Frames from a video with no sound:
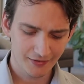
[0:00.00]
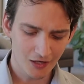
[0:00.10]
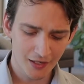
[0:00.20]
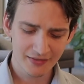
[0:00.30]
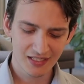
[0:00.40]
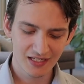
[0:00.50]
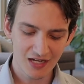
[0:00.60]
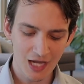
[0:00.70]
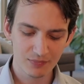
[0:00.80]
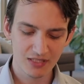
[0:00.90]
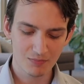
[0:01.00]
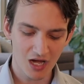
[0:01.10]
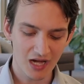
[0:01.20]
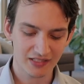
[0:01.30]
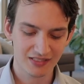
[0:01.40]
God cannot be
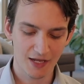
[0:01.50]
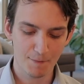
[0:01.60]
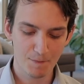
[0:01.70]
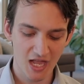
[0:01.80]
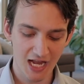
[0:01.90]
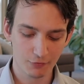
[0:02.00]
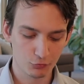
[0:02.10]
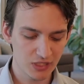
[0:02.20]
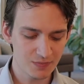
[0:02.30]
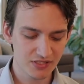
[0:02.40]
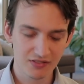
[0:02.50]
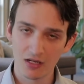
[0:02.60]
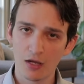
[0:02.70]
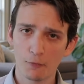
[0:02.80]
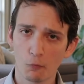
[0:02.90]
mocked. A man reaps
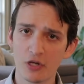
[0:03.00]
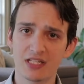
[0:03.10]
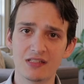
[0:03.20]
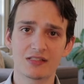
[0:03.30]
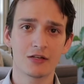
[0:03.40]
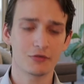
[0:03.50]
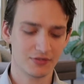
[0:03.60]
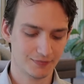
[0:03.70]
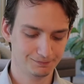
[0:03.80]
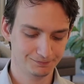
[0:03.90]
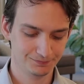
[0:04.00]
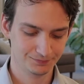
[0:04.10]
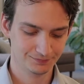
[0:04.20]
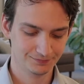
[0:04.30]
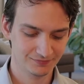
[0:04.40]
what he sows."
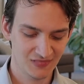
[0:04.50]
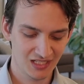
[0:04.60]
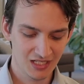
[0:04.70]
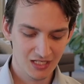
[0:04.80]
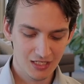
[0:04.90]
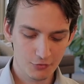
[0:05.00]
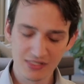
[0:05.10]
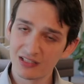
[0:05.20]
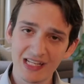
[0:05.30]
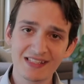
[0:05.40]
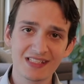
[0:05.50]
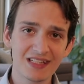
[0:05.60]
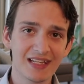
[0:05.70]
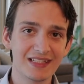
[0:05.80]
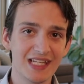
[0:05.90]
It was a
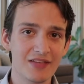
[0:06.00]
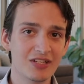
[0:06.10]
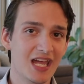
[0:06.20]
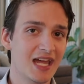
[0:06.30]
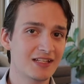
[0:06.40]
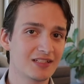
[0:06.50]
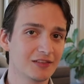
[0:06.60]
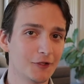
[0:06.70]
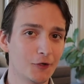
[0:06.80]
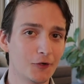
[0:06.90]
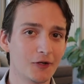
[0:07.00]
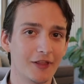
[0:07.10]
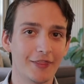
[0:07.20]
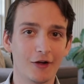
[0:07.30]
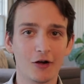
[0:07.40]
lesson that David had to learn
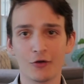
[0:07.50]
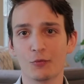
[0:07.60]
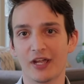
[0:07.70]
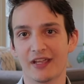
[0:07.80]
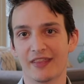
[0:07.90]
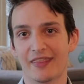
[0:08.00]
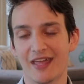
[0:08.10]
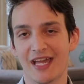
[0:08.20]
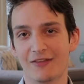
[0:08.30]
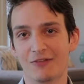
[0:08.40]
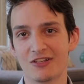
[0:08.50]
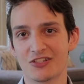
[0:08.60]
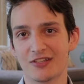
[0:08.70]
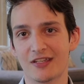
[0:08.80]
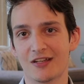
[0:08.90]
the hard way, that
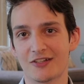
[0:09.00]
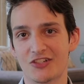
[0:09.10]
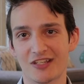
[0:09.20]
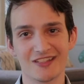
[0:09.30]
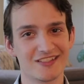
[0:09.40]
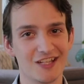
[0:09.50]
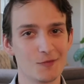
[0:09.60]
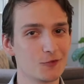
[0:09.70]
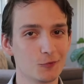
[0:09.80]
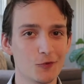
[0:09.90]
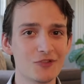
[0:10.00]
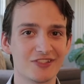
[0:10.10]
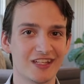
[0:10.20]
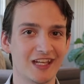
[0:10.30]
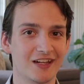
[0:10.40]
eventually our chickens come to
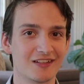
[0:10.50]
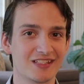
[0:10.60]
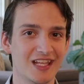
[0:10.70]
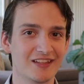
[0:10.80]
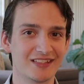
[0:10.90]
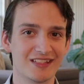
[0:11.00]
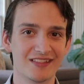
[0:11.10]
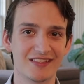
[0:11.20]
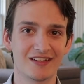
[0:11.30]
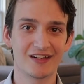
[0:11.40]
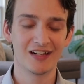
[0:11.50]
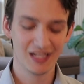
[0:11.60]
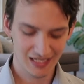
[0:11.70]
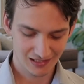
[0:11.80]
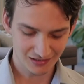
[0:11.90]
roost, that our skeletons in our
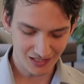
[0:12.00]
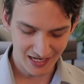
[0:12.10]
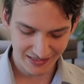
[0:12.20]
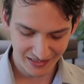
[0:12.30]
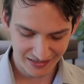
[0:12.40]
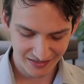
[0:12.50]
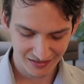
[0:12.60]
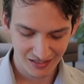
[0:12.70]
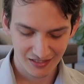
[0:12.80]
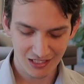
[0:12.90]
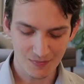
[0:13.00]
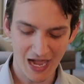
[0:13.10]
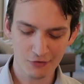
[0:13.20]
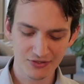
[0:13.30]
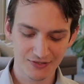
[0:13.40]
closets come
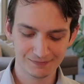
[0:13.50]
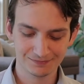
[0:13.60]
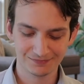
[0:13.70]
out.